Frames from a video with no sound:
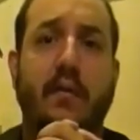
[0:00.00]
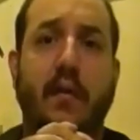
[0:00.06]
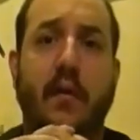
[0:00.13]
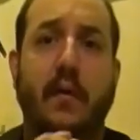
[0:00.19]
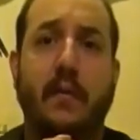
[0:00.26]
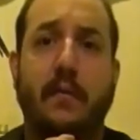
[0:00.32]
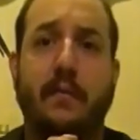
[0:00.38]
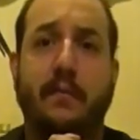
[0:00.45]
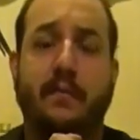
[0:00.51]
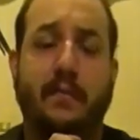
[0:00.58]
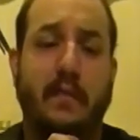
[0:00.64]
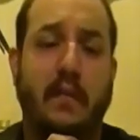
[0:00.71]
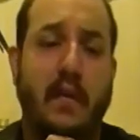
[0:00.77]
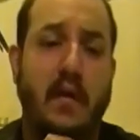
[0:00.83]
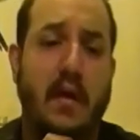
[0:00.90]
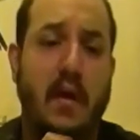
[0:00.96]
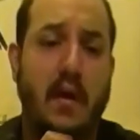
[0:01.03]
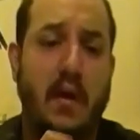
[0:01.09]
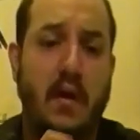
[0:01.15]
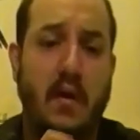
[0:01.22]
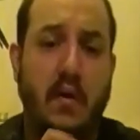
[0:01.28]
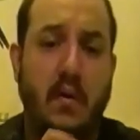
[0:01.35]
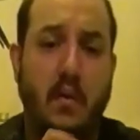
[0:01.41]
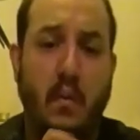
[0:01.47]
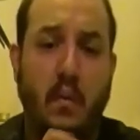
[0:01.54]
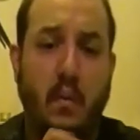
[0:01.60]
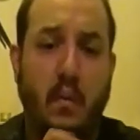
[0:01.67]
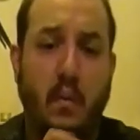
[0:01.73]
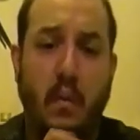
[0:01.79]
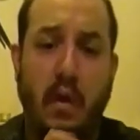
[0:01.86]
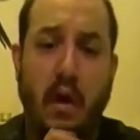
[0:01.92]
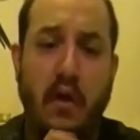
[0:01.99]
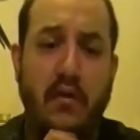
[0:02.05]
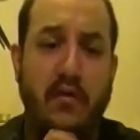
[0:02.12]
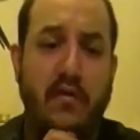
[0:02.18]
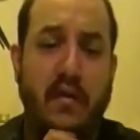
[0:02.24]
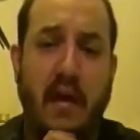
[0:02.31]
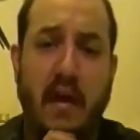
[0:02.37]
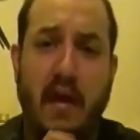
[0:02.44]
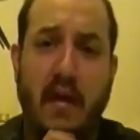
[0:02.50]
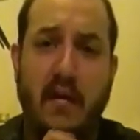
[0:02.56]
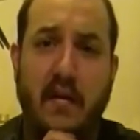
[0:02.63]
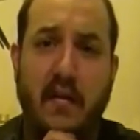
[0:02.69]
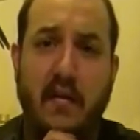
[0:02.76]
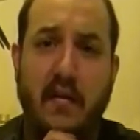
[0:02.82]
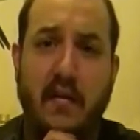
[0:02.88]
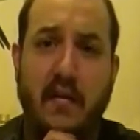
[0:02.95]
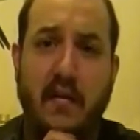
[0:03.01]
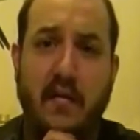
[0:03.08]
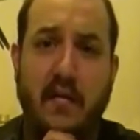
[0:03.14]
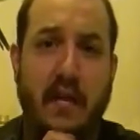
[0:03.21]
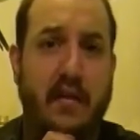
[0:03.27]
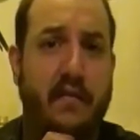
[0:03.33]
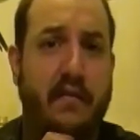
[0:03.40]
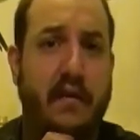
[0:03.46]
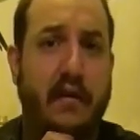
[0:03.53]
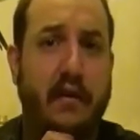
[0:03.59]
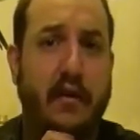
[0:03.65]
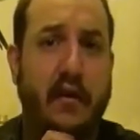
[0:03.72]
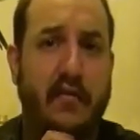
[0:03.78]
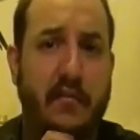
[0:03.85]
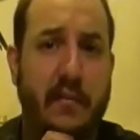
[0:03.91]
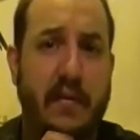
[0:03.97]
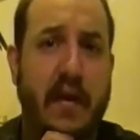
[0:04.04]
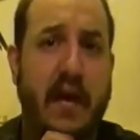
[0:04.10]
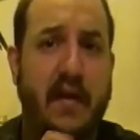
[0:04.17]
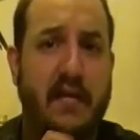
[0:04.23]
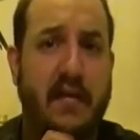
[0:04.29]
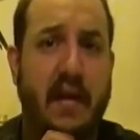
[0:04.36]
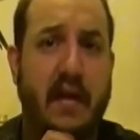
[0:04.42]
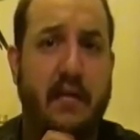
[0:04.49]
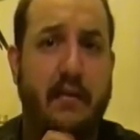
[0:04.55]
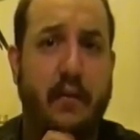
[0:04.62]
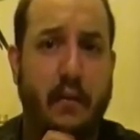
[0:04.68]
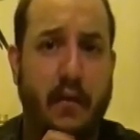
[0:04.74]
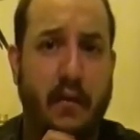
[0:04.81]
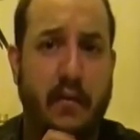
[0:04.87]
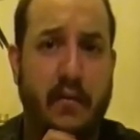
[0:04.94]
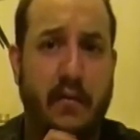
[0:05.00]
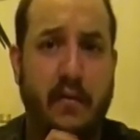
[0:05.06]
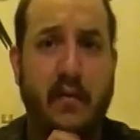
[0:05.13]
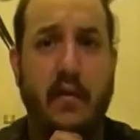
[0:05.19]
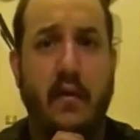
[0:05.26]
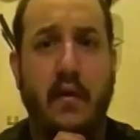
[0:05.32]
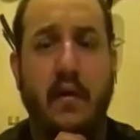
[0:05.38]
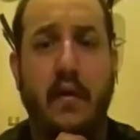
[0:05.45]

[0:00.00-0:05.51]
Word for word: So we understand that the federal government has to have force,